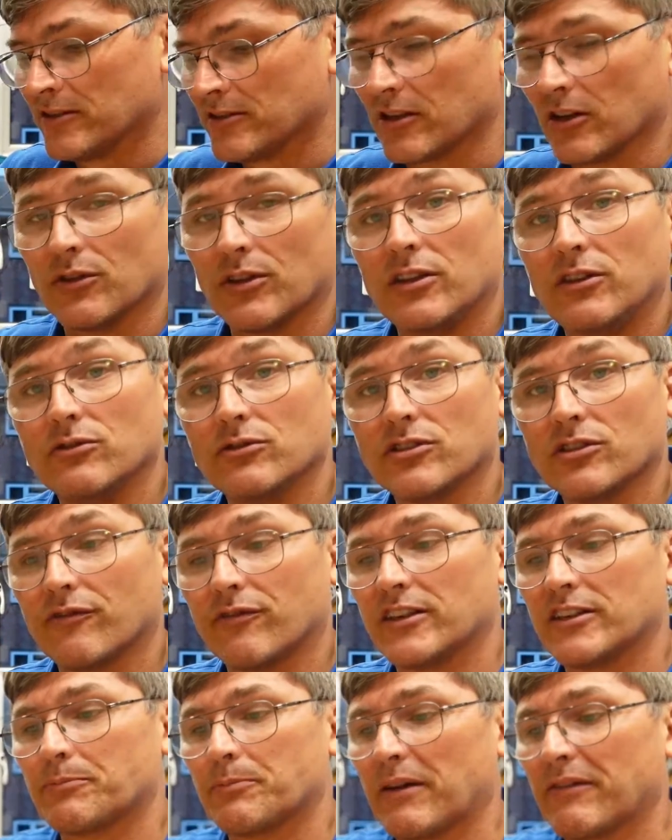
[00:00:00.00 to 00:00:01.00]
So the use
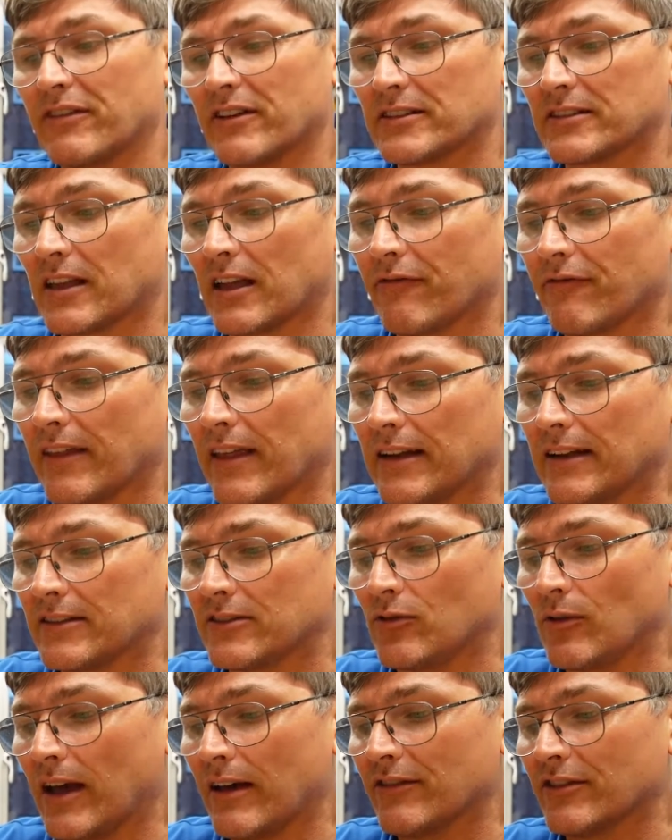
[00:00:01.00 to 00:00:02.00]
of this buffer stuff then
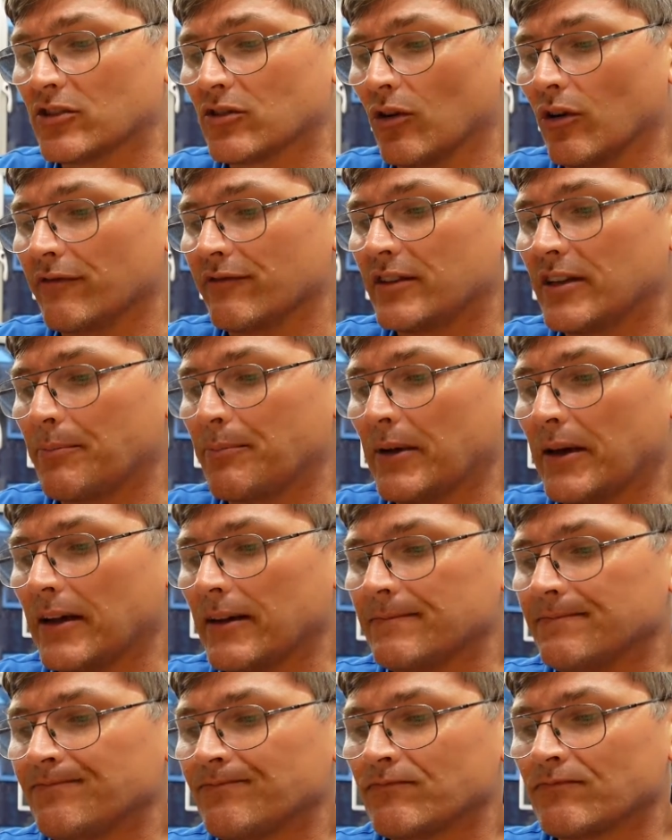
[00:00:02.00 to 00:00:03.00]
is you have a sort of
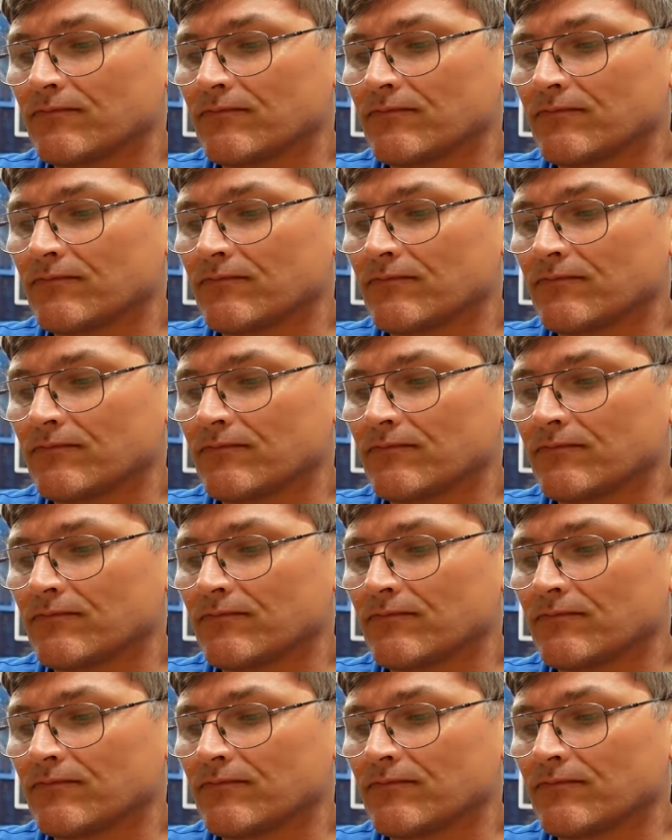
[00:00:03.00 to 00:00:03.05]
dipper.